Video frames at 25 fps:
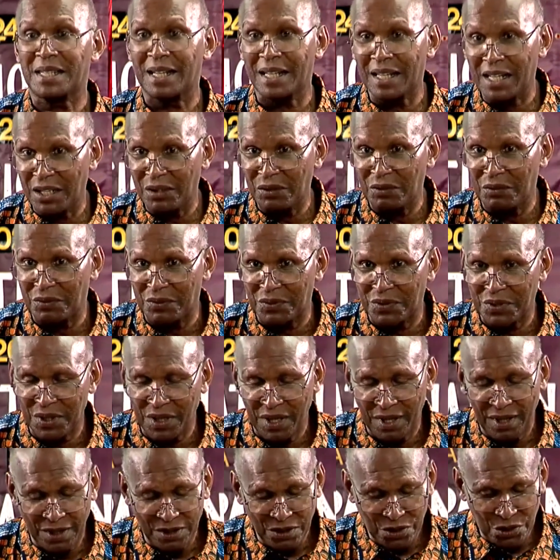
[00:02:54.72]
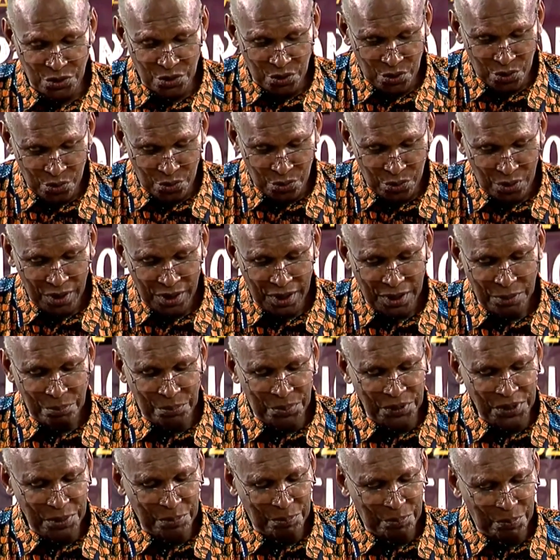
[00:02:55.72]
This year's emancipation
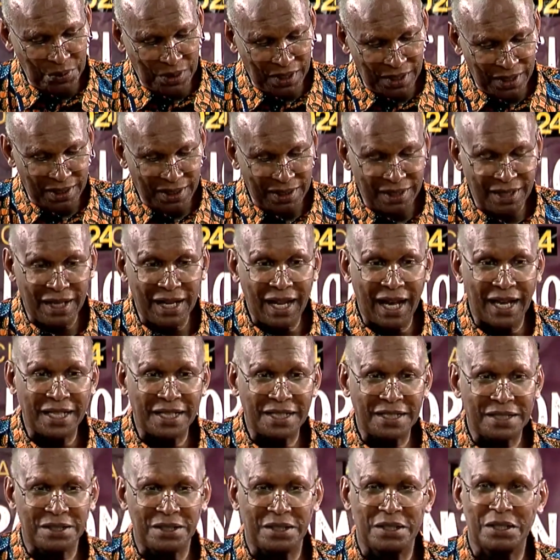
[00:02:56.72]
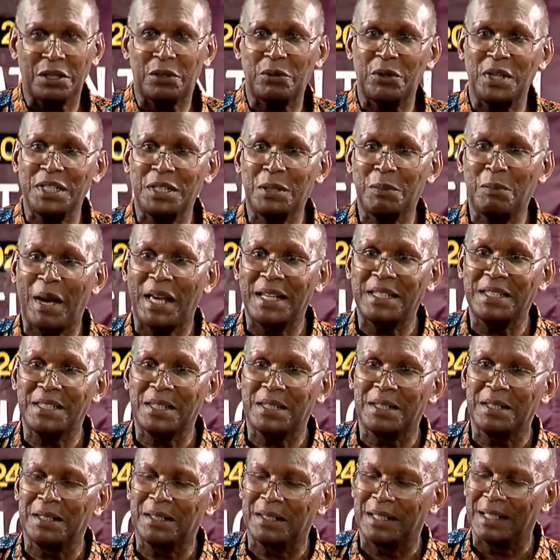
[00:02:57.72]
festivities began on July
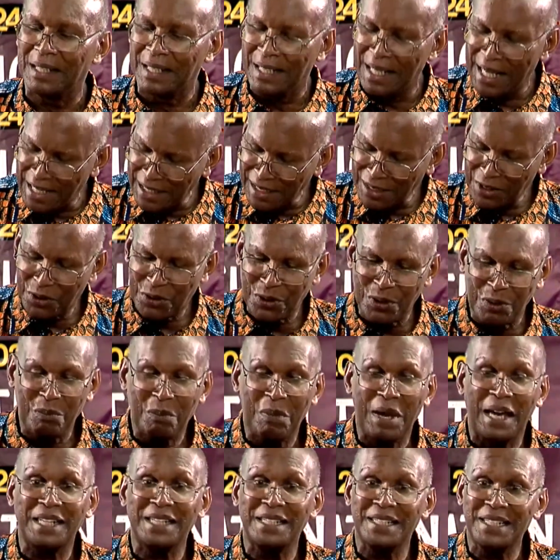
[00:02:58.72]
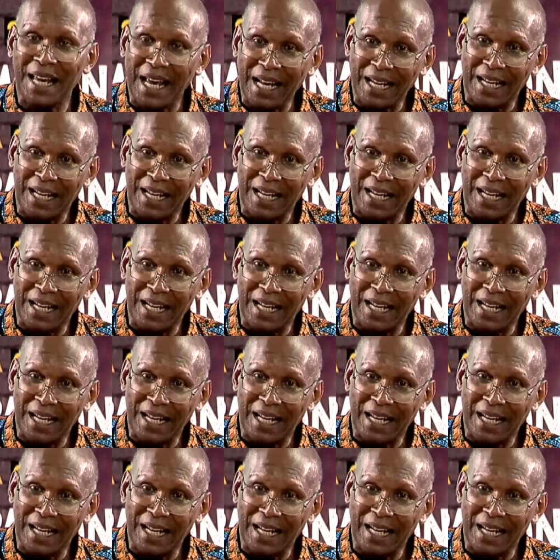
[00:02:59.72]
29th with a lecture